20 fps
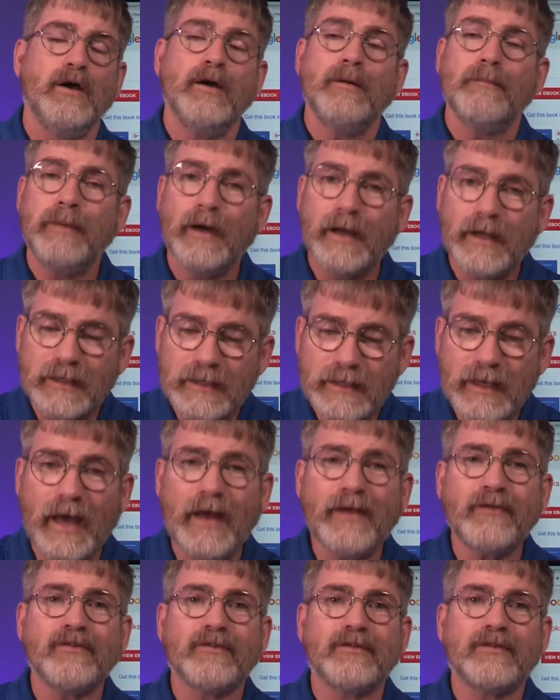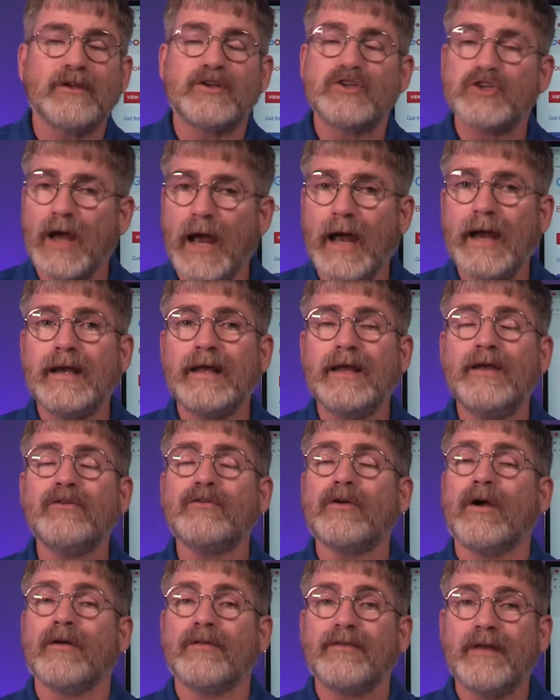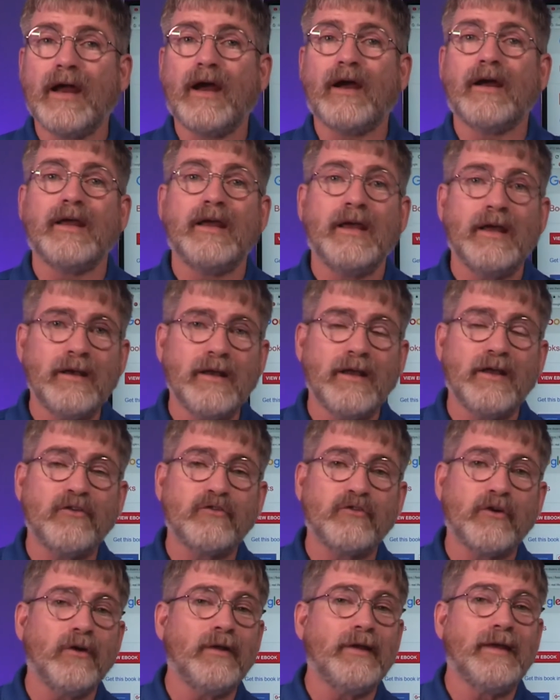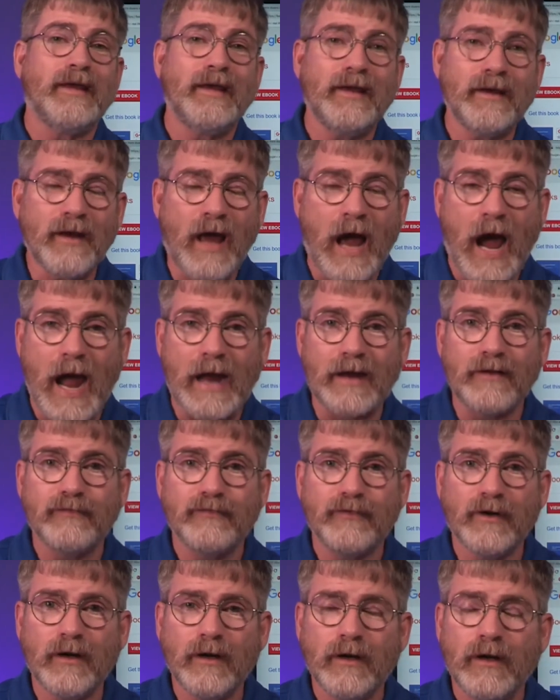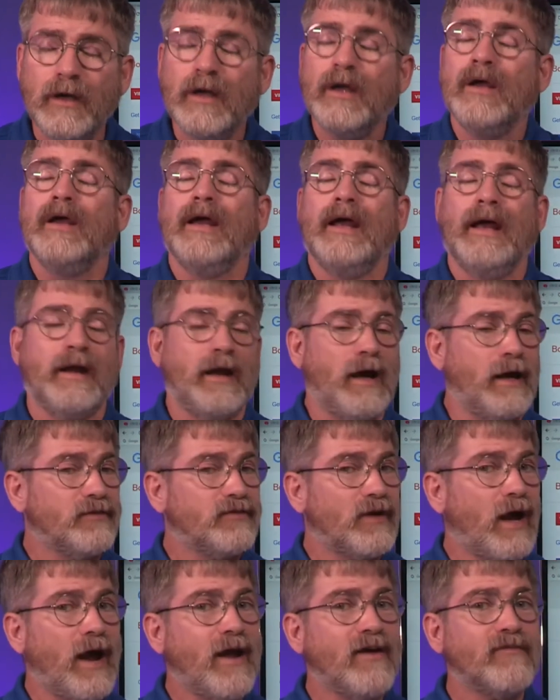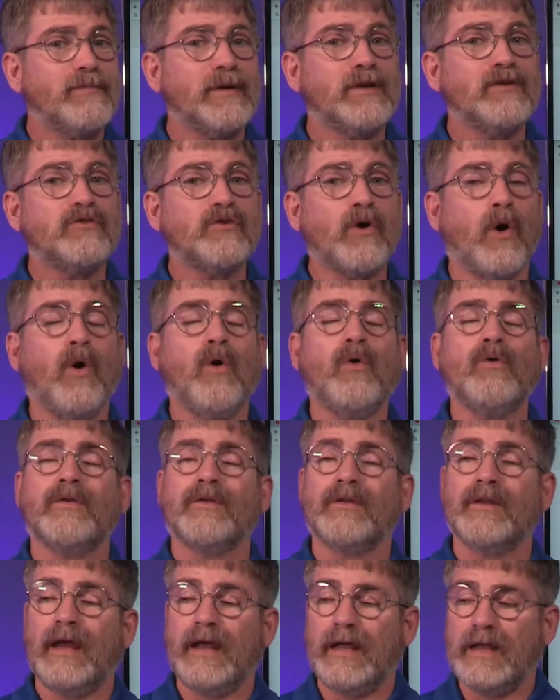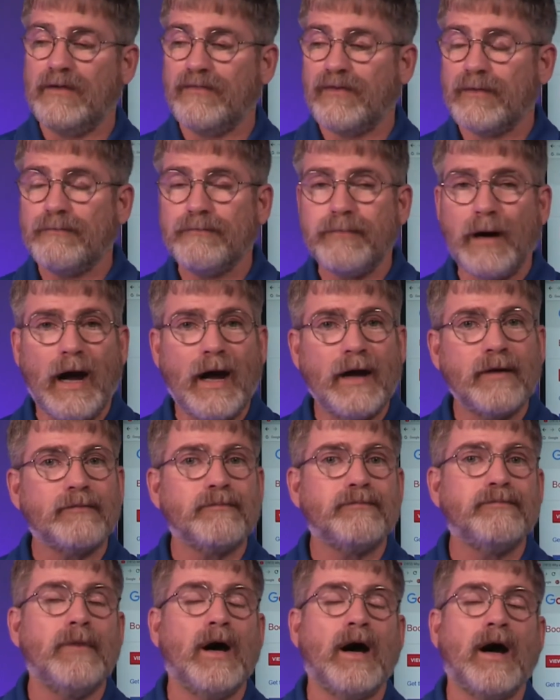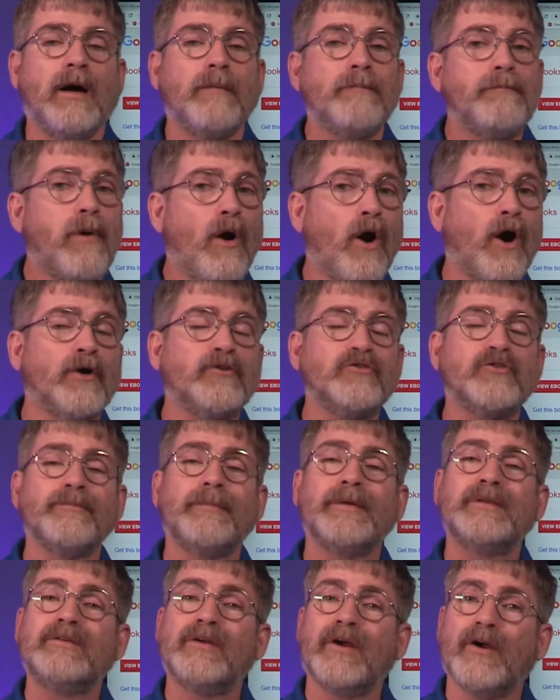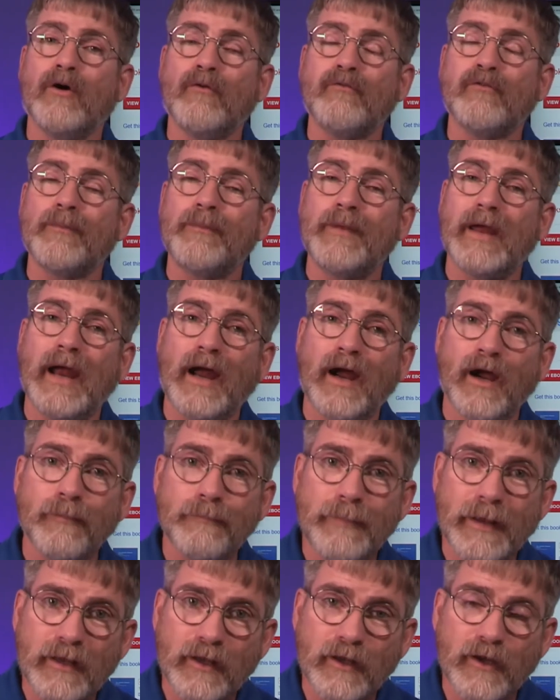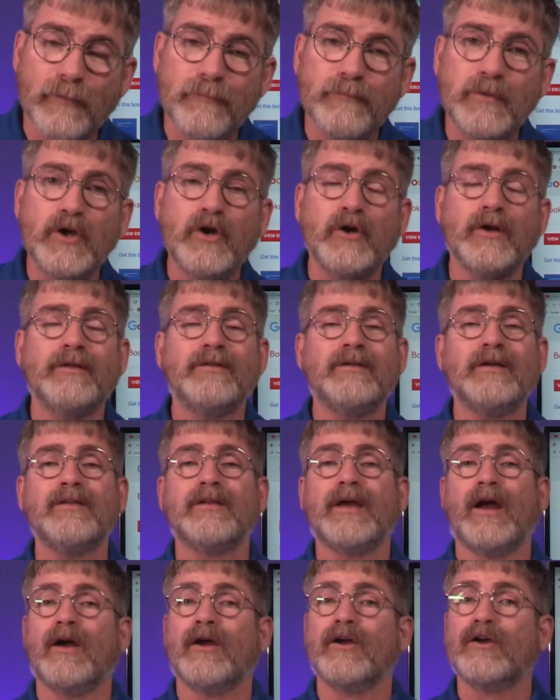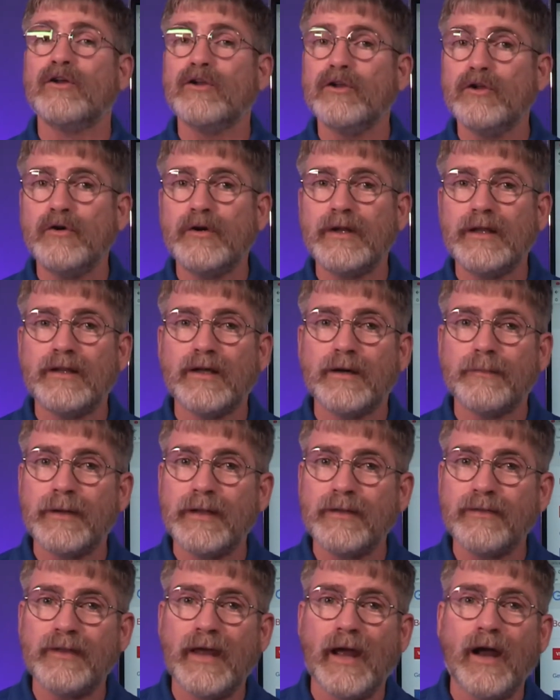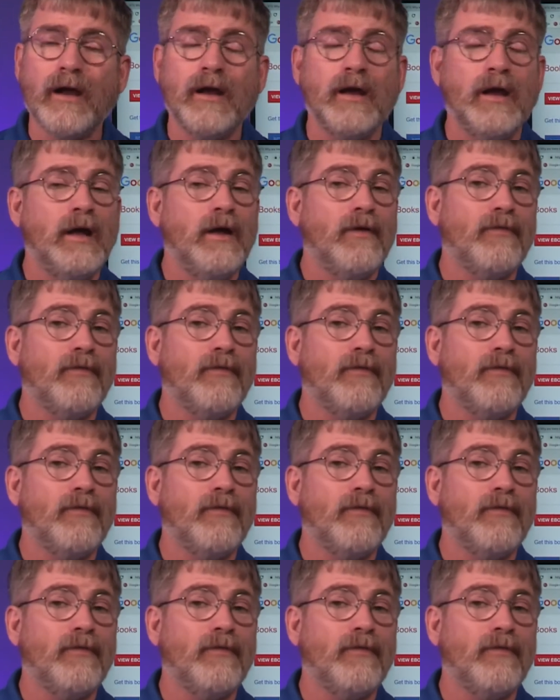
But yes, the Chinese are there in Israel, in Haifa, and as I have been told, they even buy parts and material from the Arabic community. They're including them in there.